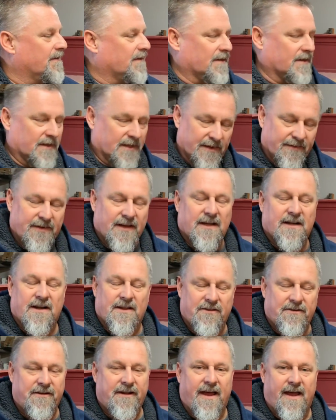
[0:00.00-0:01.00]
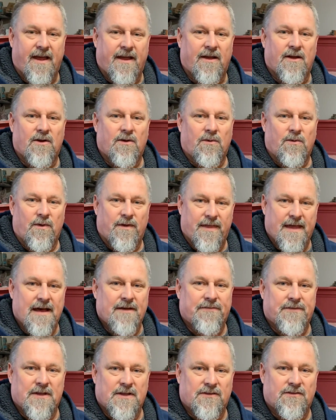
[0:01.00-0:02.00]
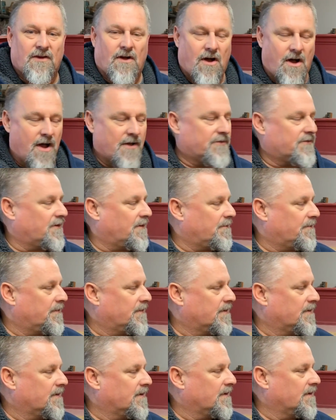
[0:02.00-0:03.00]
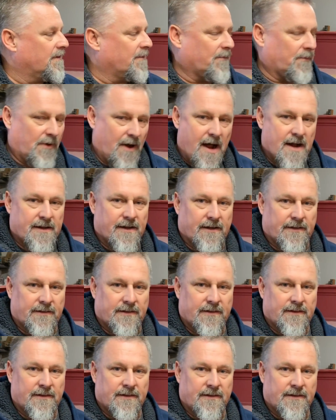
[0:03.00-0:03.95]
living another day without this awesome product.